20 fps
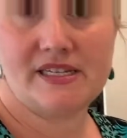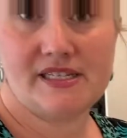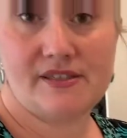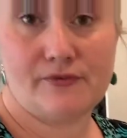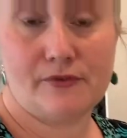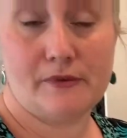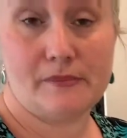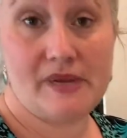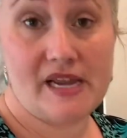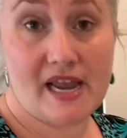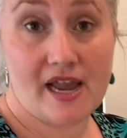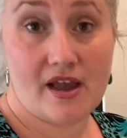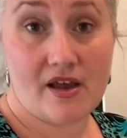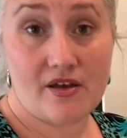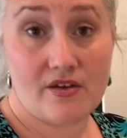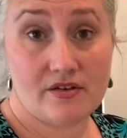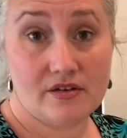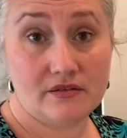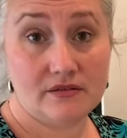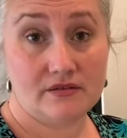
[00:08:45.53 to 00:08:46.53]
from
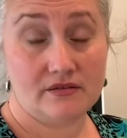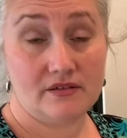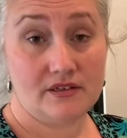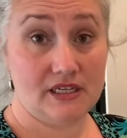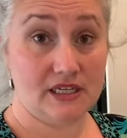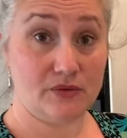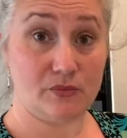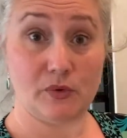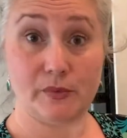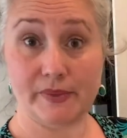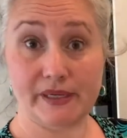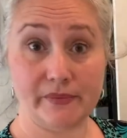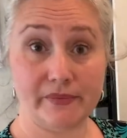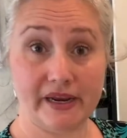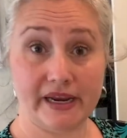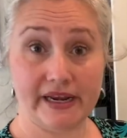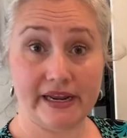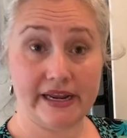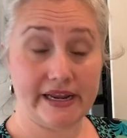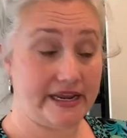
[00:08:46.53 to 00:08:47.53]
now, it will be
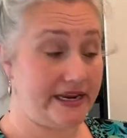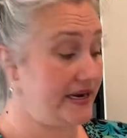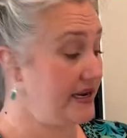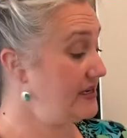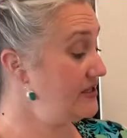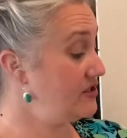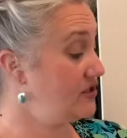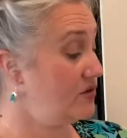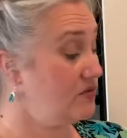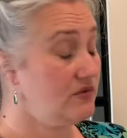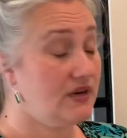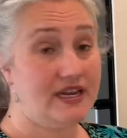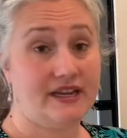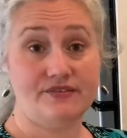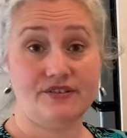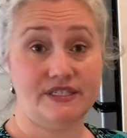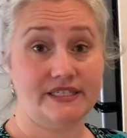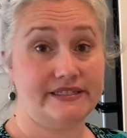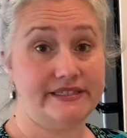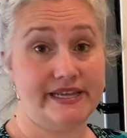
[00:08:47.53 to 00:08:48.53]
ready. And I don't have
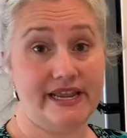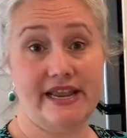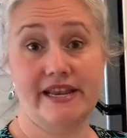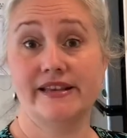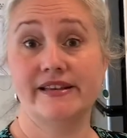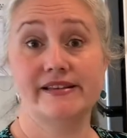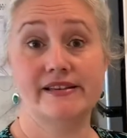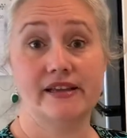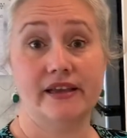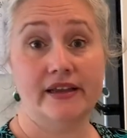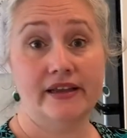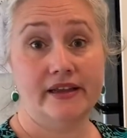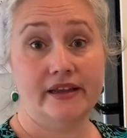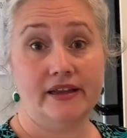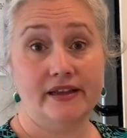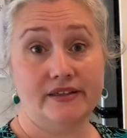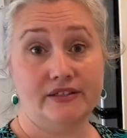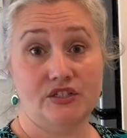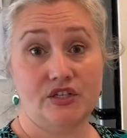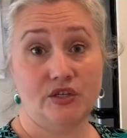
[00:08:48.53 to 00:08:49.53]
to tend
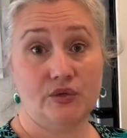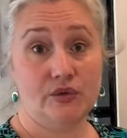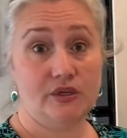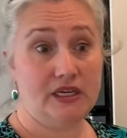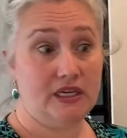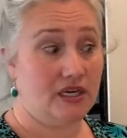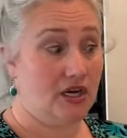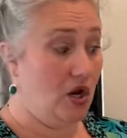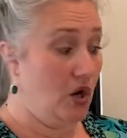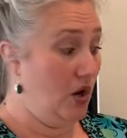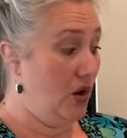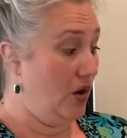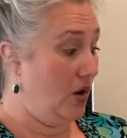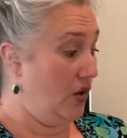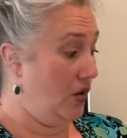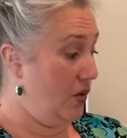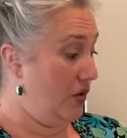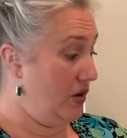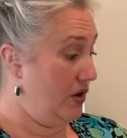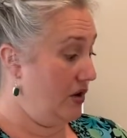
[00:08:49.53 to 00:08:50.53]
to it
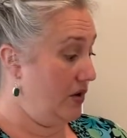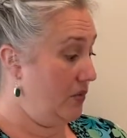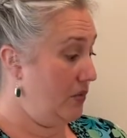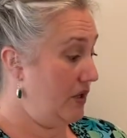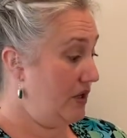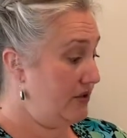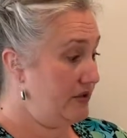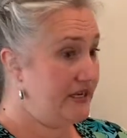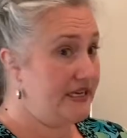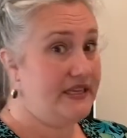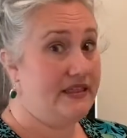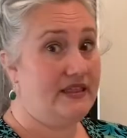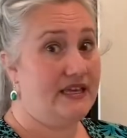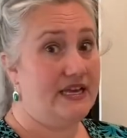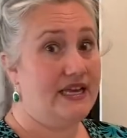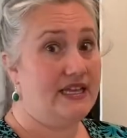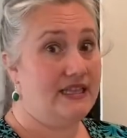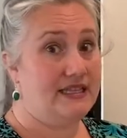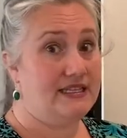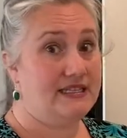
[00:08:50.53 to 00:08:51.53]
or worry
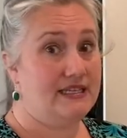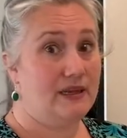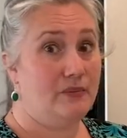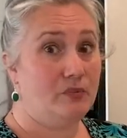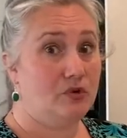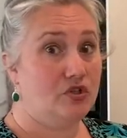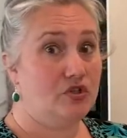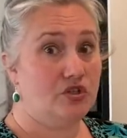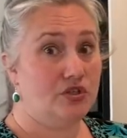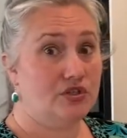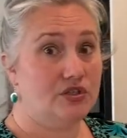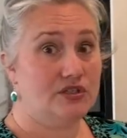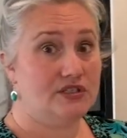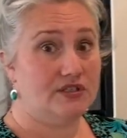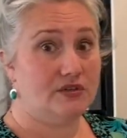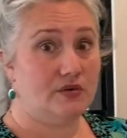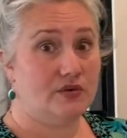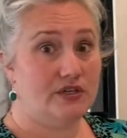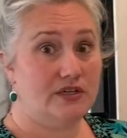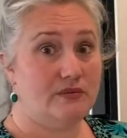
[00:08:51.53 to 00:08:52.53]
that the temperature is
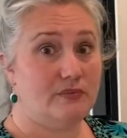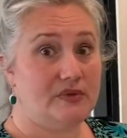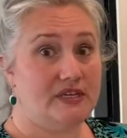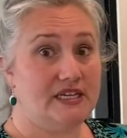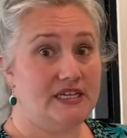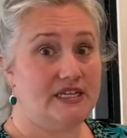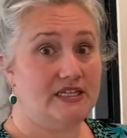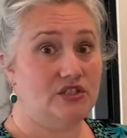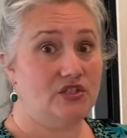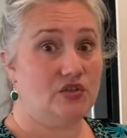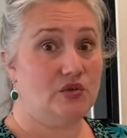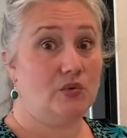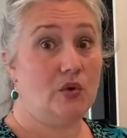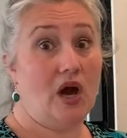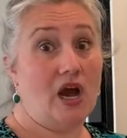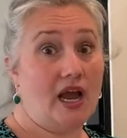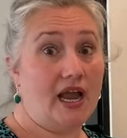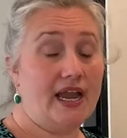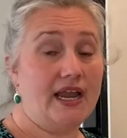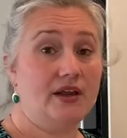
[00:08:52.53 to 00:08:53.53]
going to be too
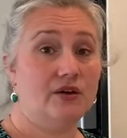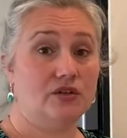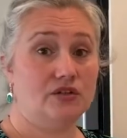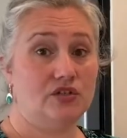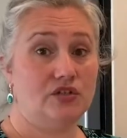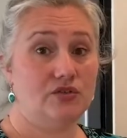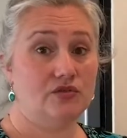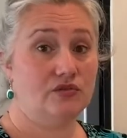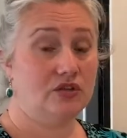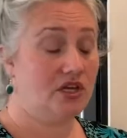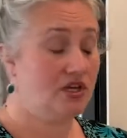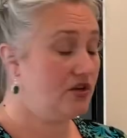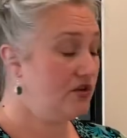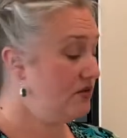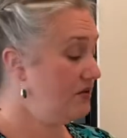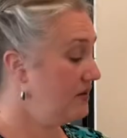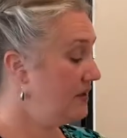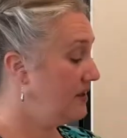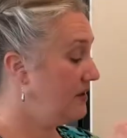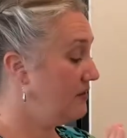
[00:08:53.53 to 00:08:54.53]
high or too
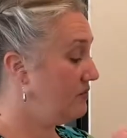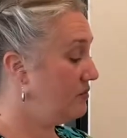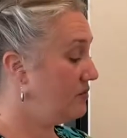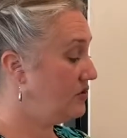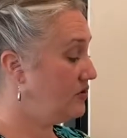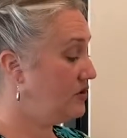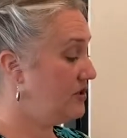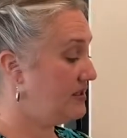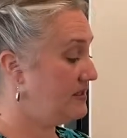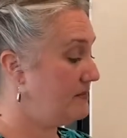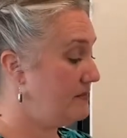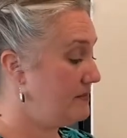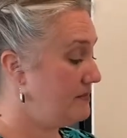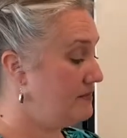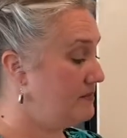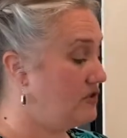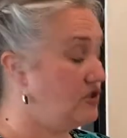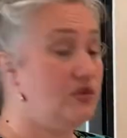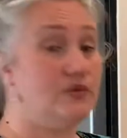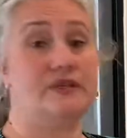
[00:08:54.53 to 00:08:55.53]
low. It will just
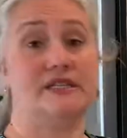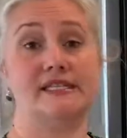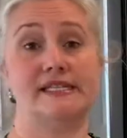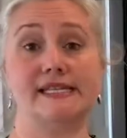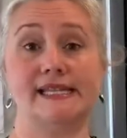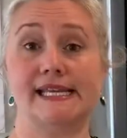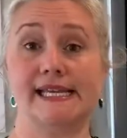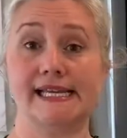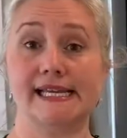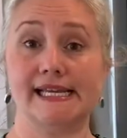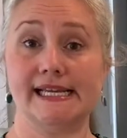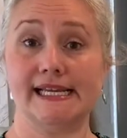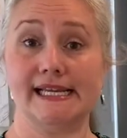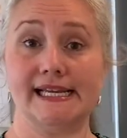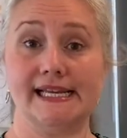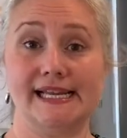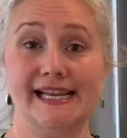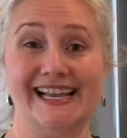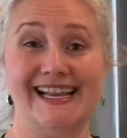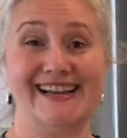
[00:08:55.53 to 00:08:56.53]
do its thing
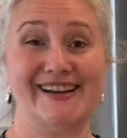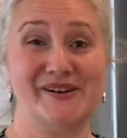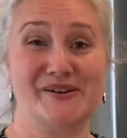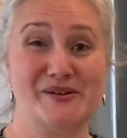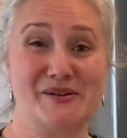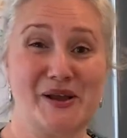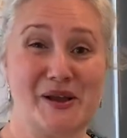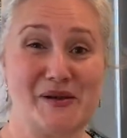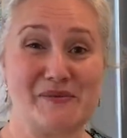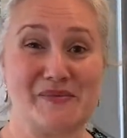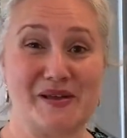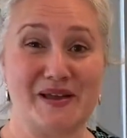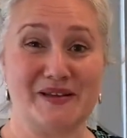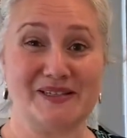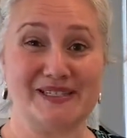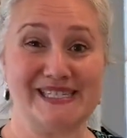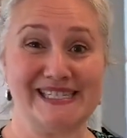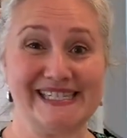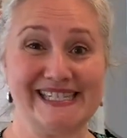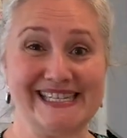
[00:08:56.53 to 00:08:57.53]
and it'll come out
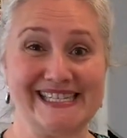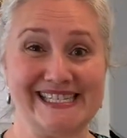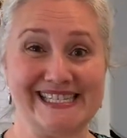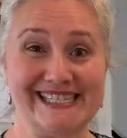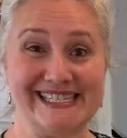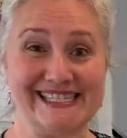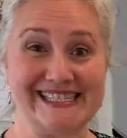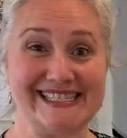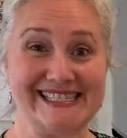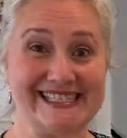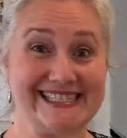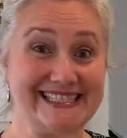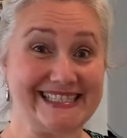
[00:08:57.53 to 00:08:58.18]
delicious.